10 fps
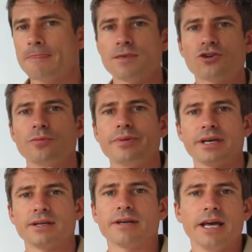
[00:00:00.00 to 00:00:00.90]
You could
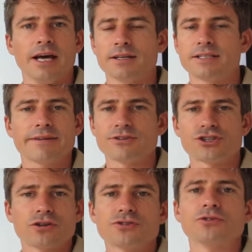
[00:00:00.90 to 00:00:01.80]
be in David
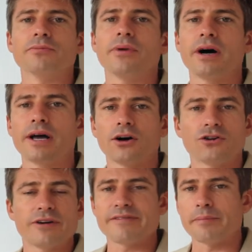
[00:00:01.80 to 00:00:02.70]
Jones or Meyer
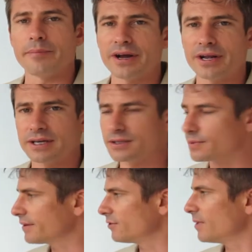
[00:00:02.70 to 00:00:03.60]
or even Bunnings,
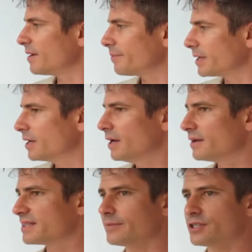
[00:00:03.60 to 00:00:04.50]
whatever it might be,
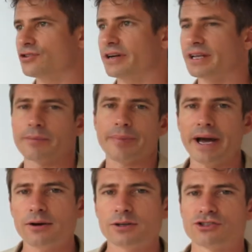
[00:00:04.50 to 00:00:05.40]
demonstrating a
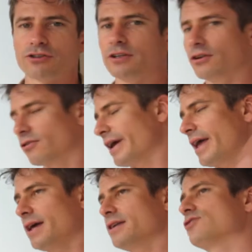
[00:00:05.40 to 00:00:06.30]
power drill or a
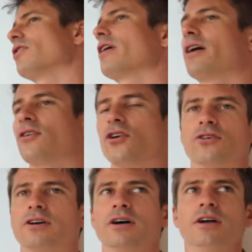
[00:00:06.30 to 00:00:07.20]
hairdryer
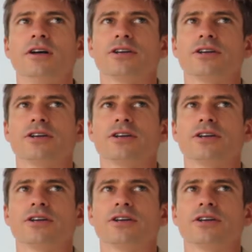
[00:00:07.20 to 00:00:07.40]
or a